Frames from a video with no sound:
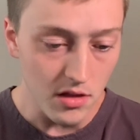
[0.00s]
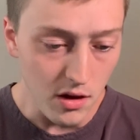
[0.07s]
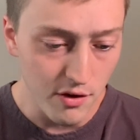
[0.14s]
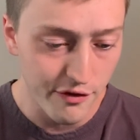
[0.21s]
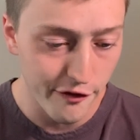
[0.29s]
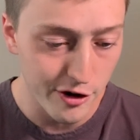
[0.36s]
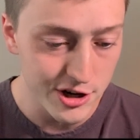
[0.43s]

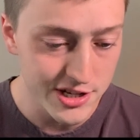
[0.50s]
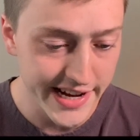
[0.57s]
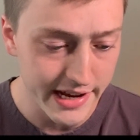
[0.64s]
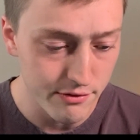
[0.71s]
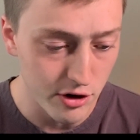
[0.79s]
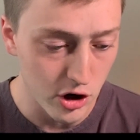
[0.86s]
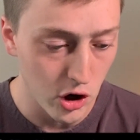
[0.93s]
First, I
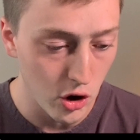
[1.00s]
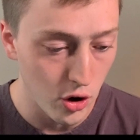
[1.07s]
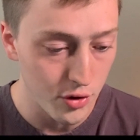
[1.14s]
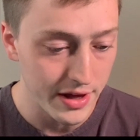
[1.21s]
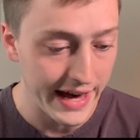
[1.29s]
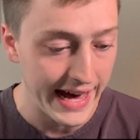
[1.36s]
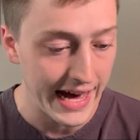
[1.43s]
can recall
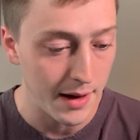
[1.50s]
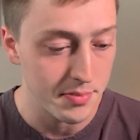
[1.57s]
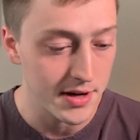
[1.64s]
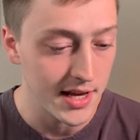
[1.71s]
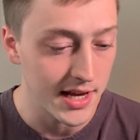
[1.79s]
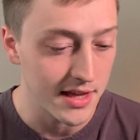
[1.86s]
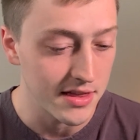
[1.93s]
that
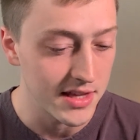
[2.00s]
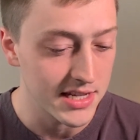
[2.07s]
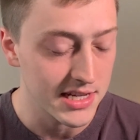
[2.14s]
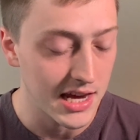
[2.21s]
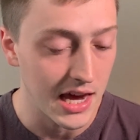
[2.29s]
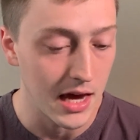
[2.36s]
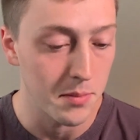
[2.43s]
happening this
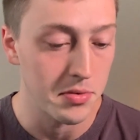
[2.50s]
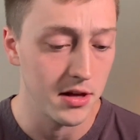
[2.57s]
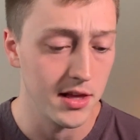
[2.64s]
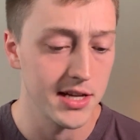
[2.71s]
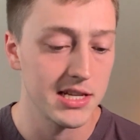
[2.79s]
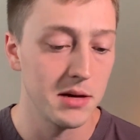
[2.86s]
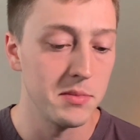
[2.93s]
camp,
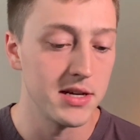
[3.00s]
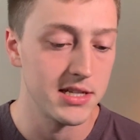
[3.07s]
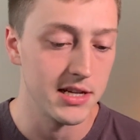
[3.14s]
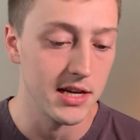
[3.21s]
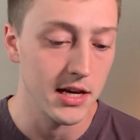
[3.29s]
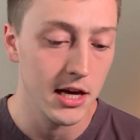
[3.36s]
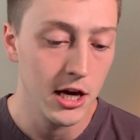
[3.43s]
unless I missed
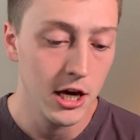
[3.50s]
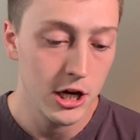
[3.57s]
it.